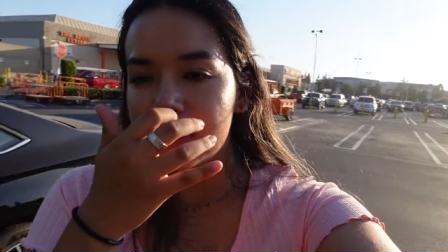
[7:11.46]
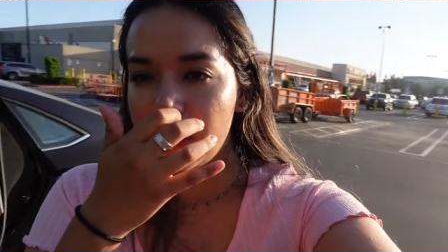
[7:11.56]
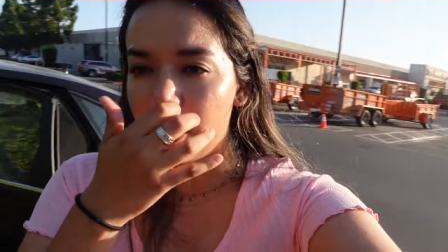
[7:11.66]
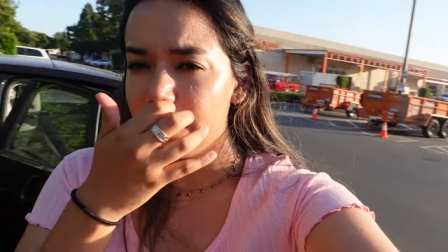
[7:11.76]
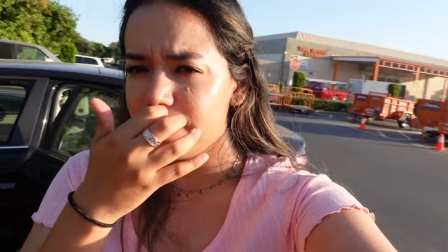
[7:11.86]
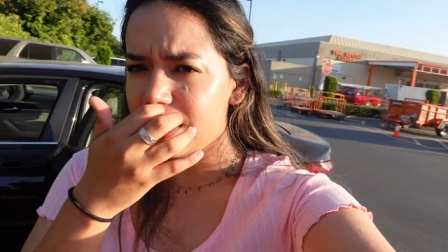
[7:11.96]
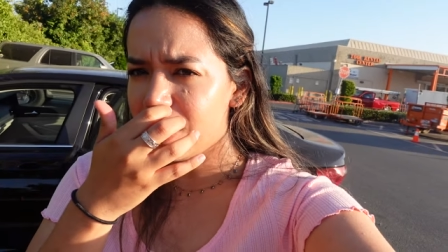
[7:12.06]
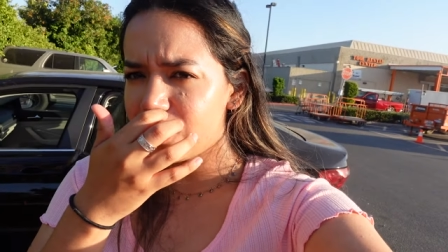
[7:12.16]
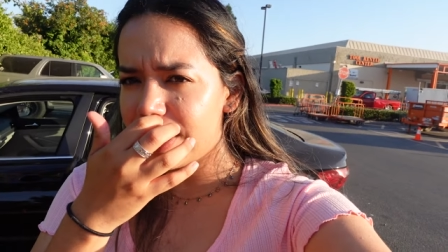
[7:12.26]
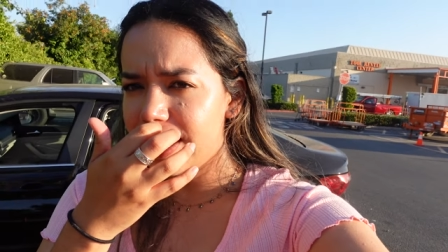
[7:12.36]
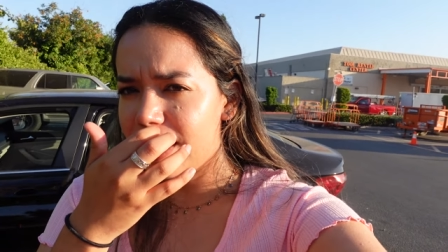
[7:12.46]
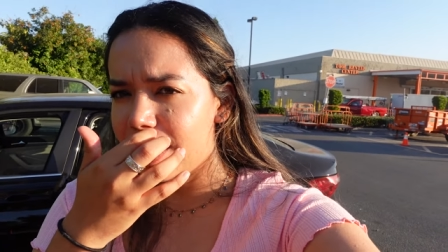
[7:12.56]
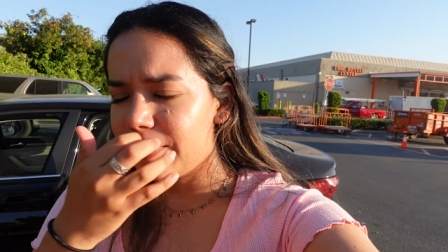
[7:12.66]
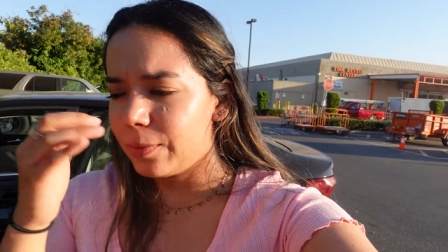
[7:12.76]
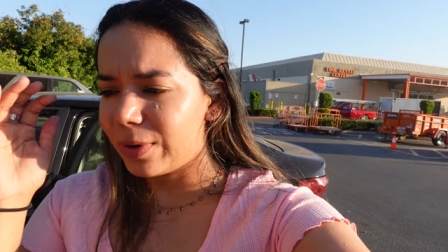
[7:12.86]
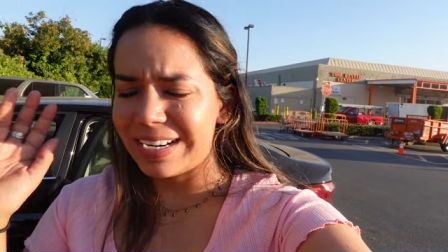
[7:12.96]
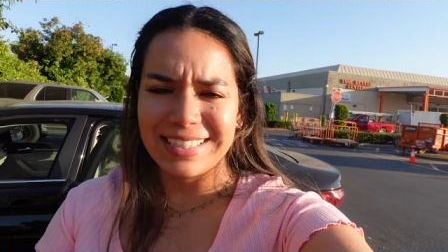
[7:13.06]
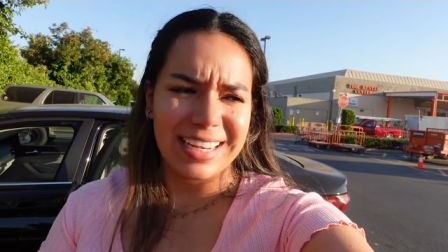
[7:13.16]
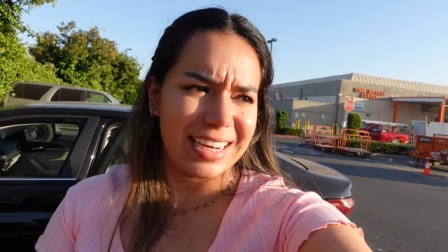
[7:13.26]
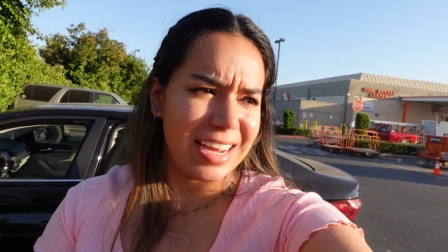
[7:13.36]
So, the car's right here. We're gonna
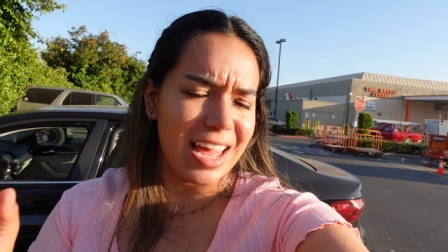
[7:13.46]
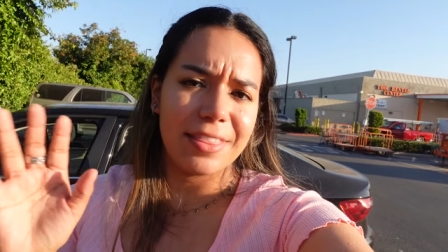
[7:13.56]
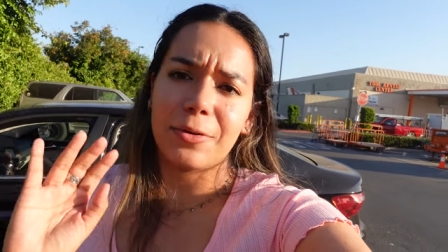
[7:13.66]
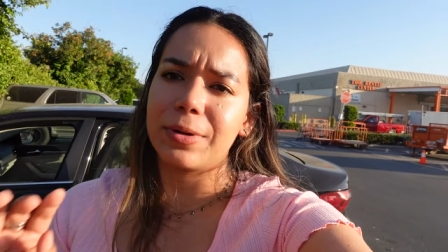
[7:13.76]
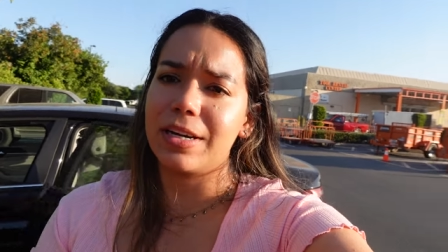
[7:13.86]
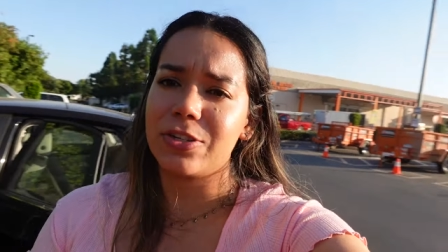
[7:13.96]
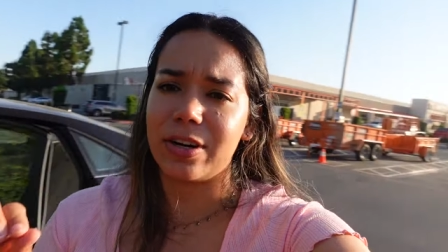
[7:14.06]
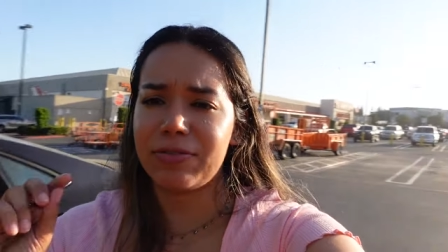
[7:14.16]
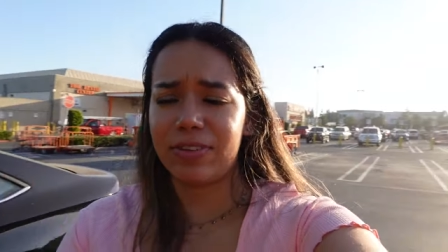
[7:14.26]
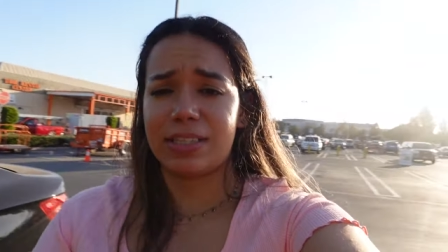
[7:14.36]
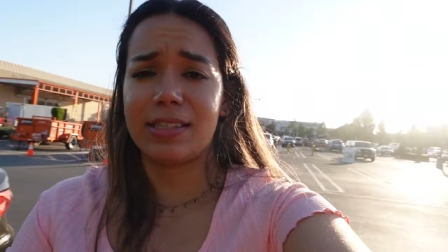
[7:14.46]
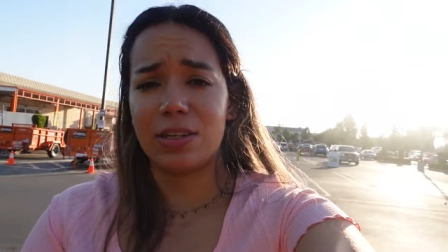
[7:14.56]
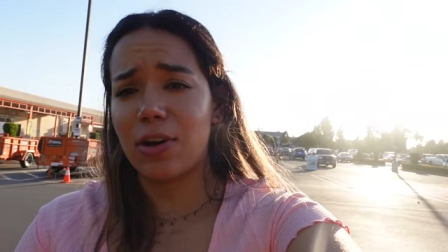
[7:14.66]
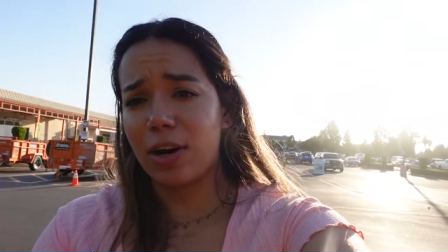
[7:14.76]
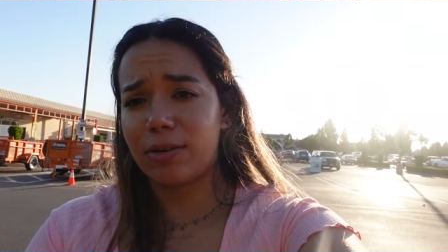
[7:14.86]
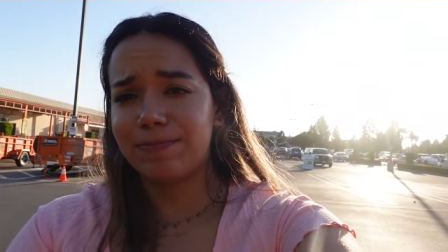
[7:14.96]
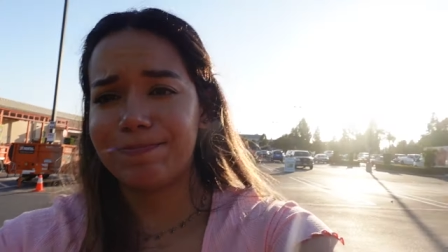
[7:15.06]
sand it and then we're gonna try to fit this in the car.